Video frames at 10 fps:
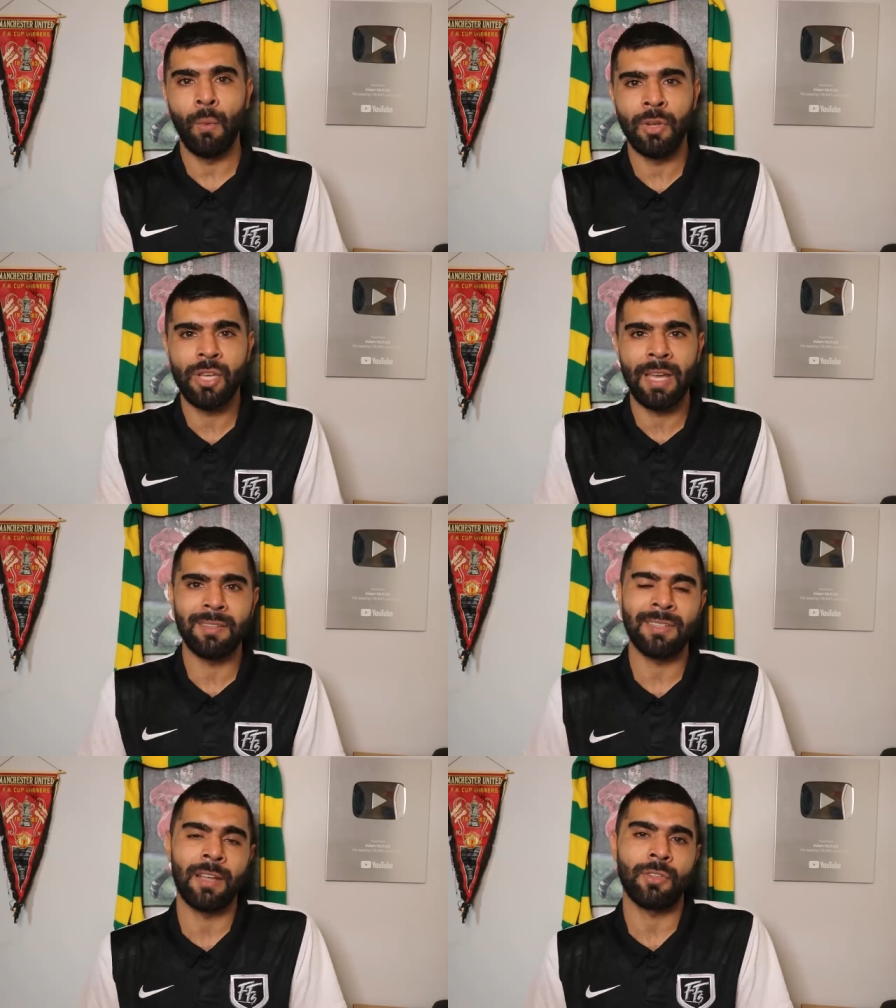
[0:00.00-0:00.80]
when
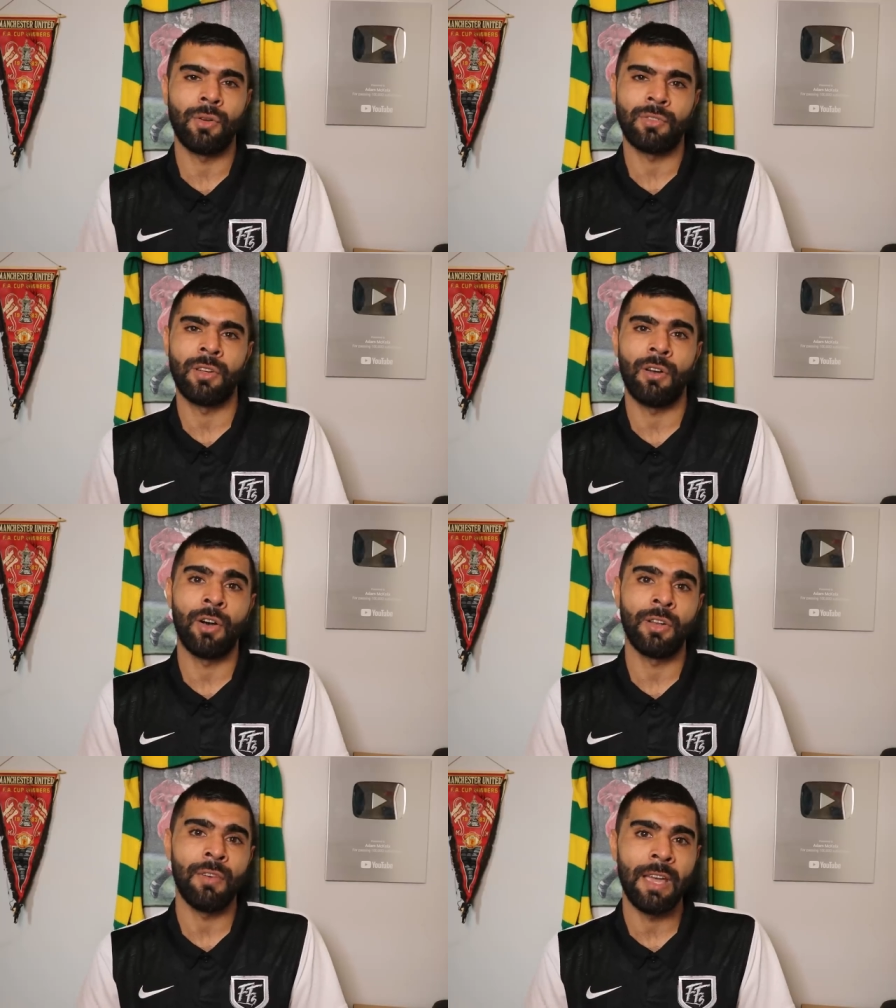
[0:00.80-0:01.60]
Jadon Sancho un-
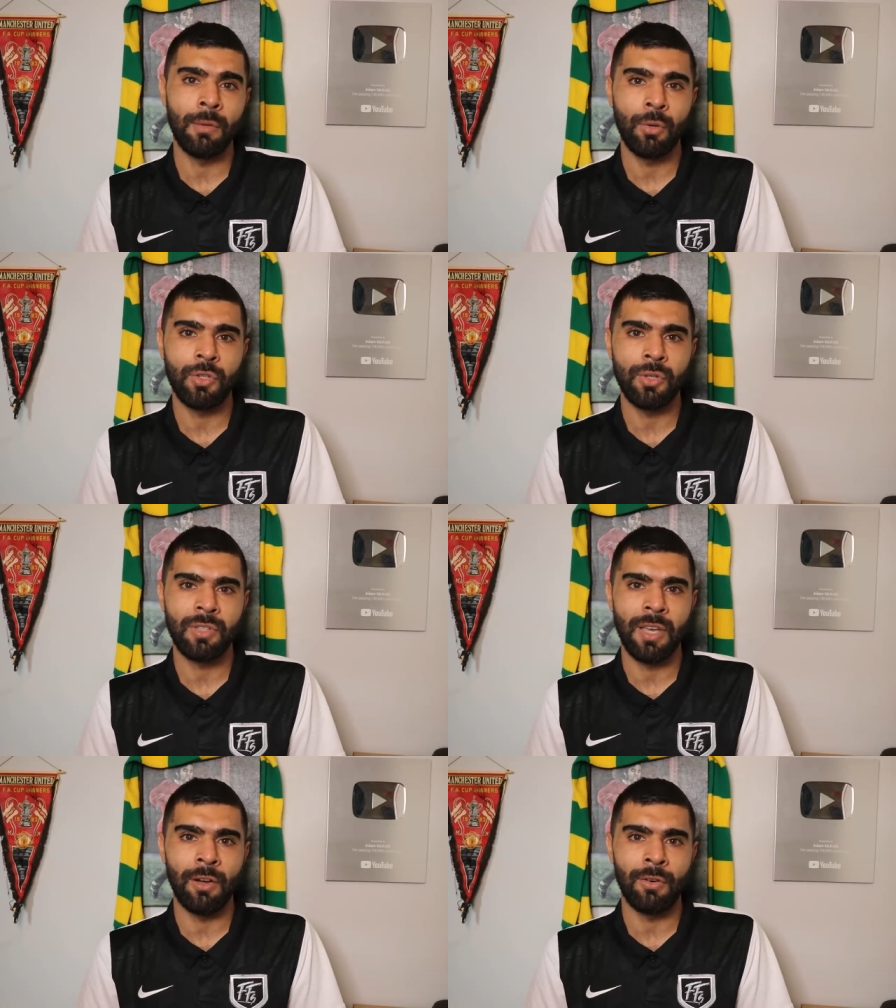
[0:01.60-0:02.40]
unavailable due
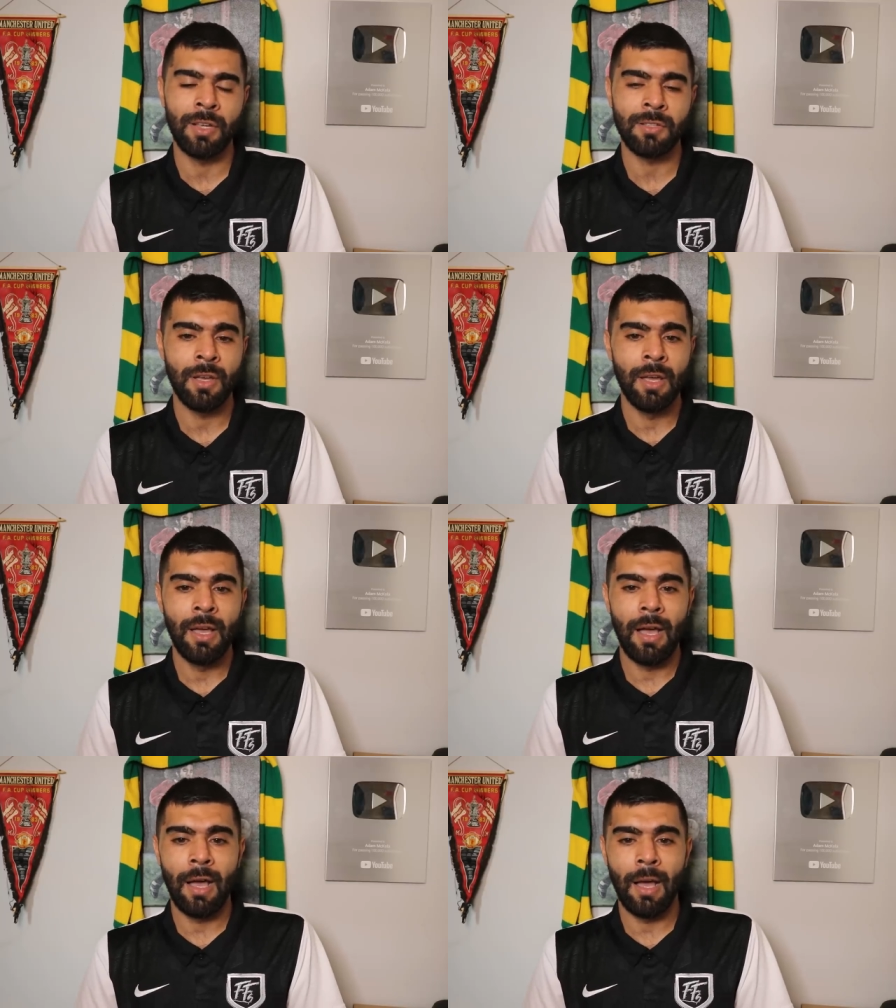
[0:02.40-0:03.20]
to illness
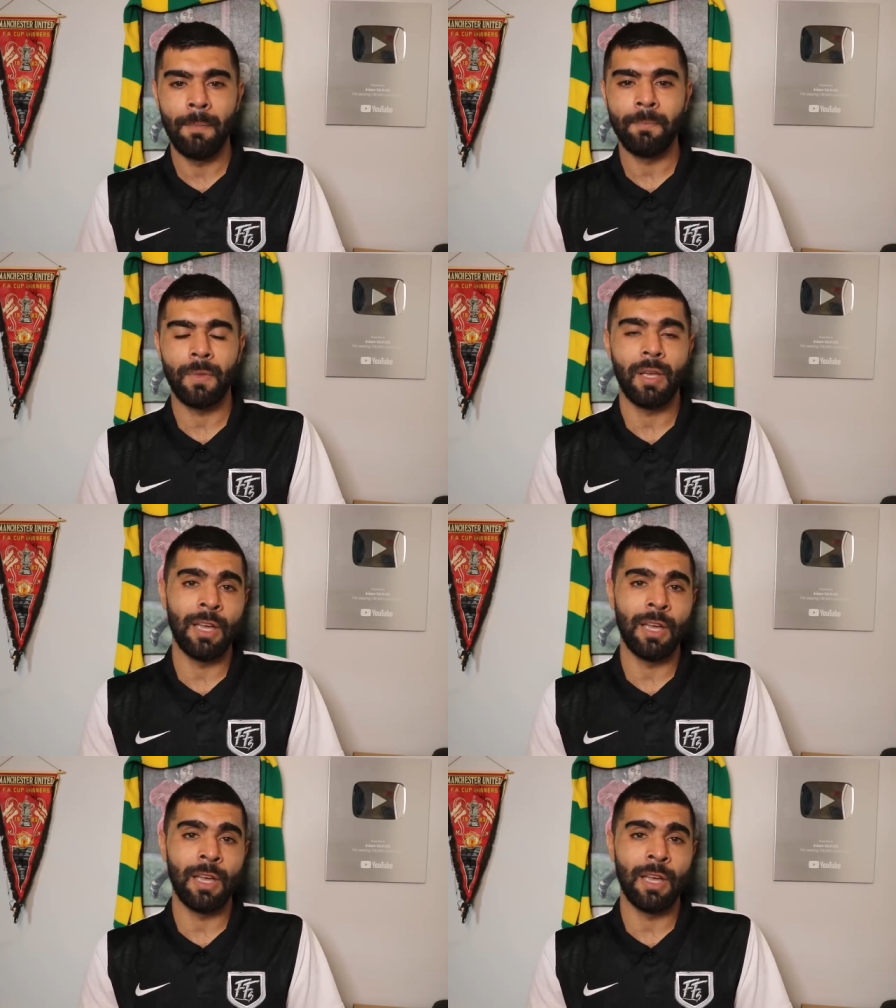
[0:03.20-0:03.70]
um,